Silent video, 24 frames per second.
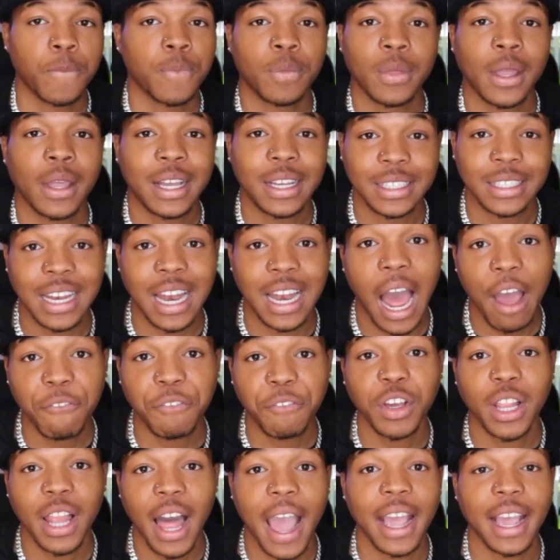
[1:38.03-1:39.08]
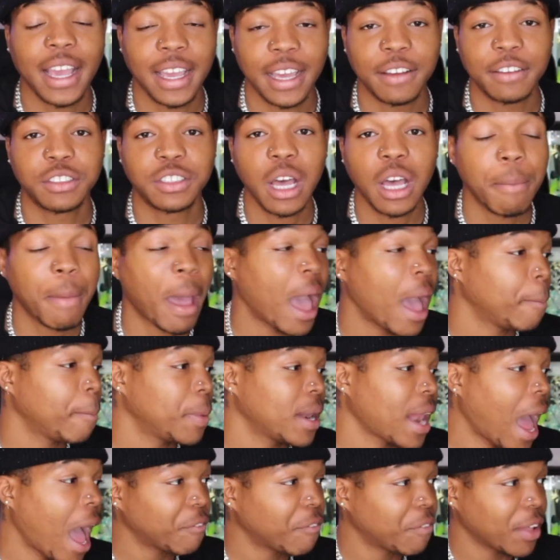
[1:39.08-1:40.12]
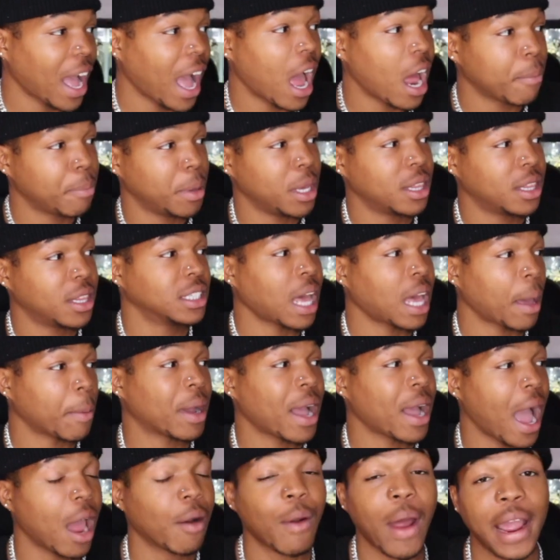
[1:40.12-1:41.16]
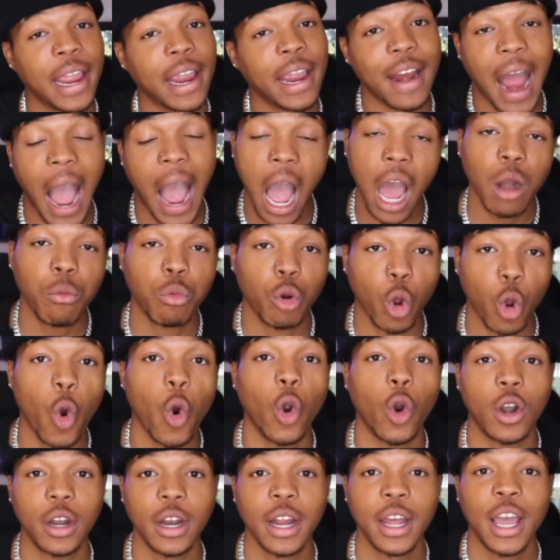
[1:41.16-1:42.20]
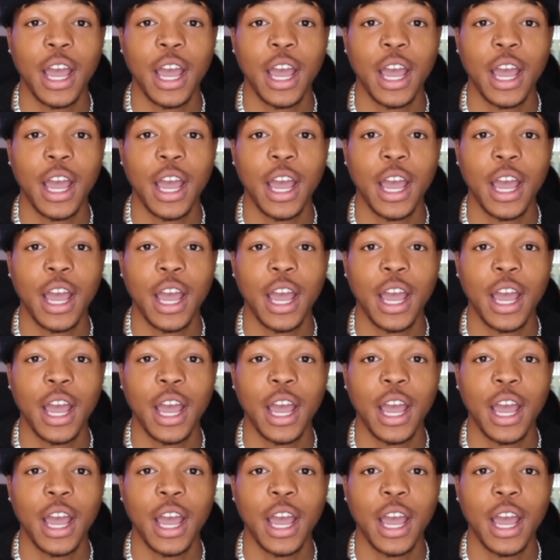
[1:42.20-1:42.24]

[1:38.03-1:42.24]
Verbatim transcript: Because then I feel like if something happened, I feel like I'd be this type of guy right here. I'd record.